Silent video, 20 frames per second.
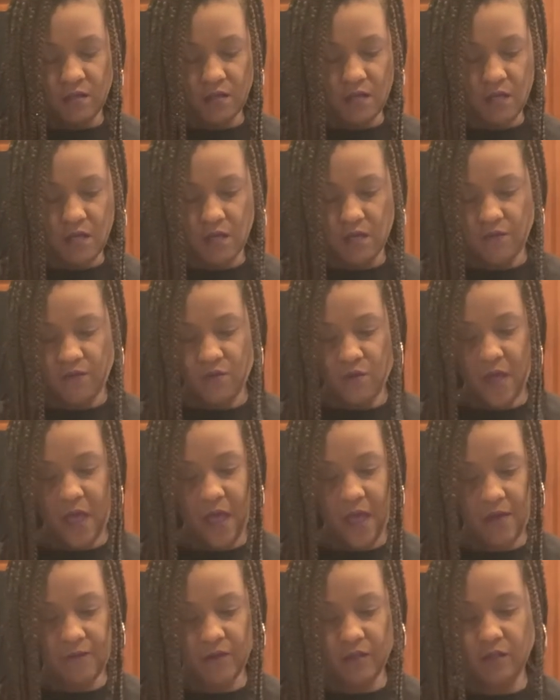And if you
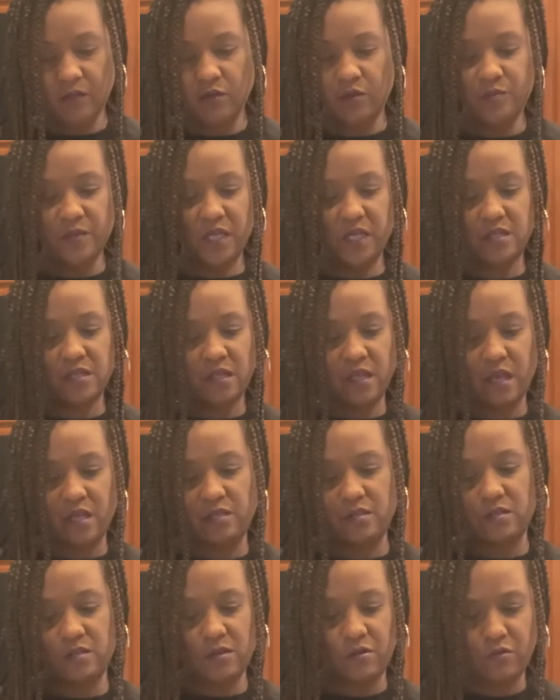have a little bit of skin
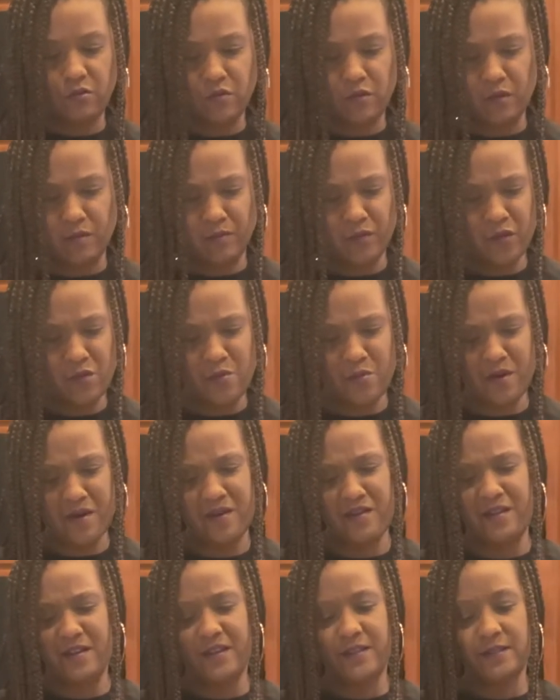still on them, no
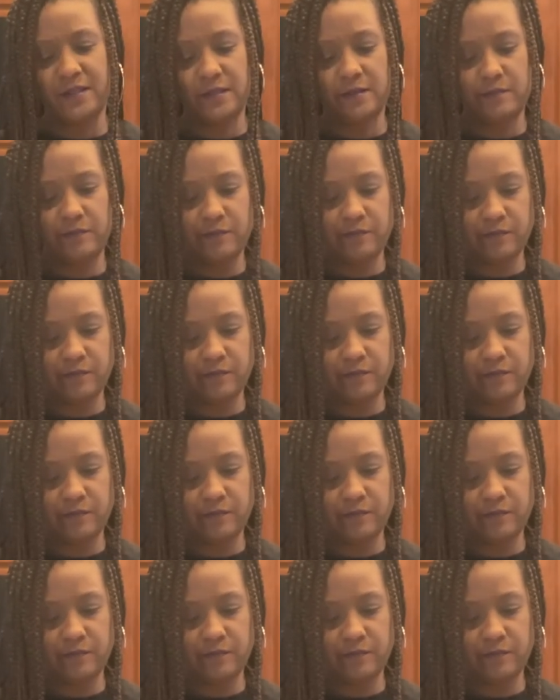worries.